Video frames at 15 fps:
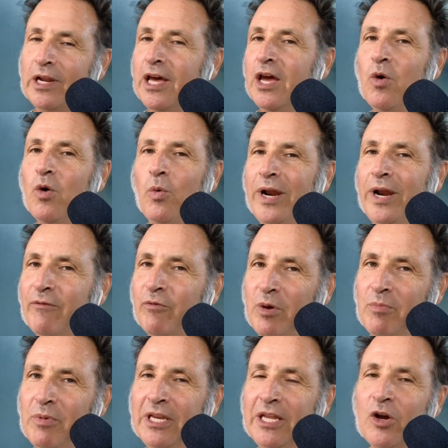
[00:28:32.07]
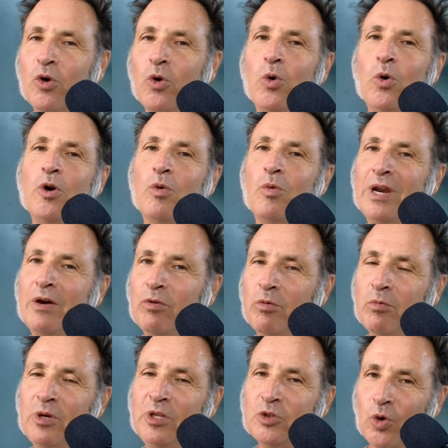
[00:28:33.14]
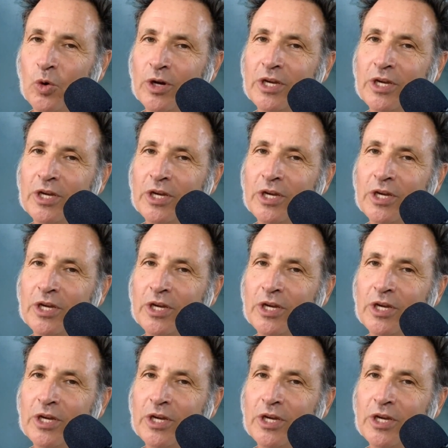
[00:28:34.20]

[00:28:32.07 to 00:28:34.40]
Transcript: When have we been in court, or when have we been talking